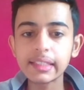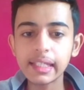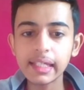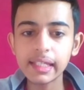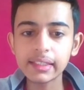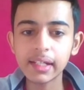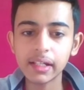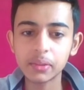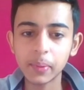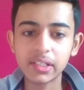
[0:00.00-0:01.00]
A is
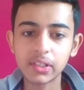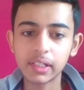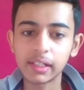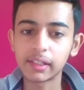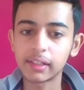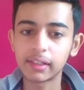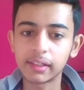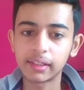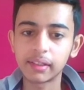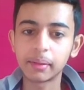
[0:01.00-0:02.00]
right ventricle,
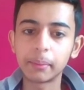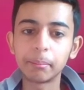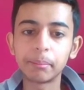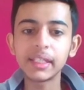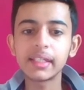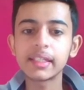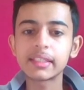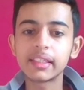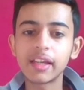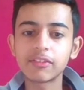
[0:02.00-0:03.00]
B
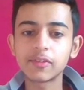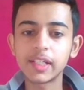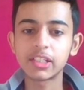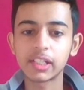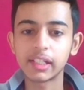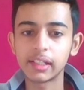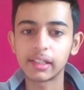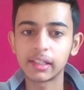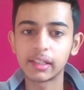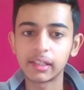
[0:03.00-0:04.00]
is left ventricle,
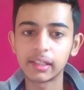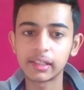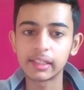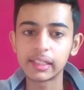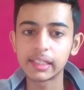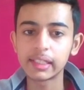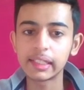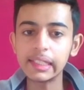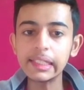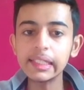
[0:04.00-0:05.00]

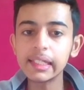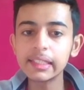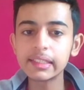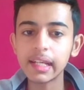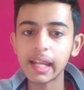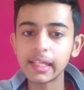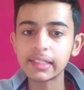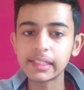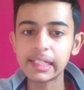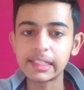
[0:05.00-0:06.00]
E is
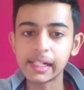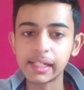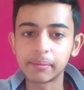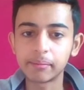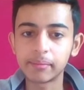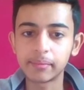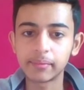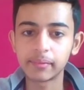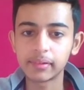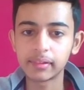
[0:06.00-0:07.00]
right atrium,
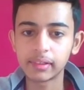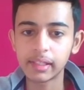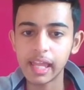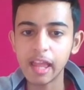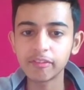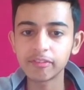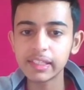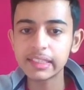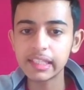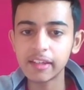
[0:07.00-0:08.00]
F
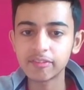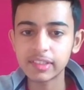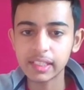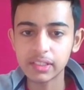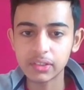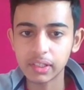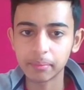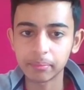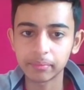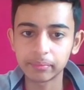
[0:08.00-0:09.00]
is left
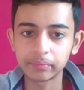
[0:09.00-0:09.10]
atrium,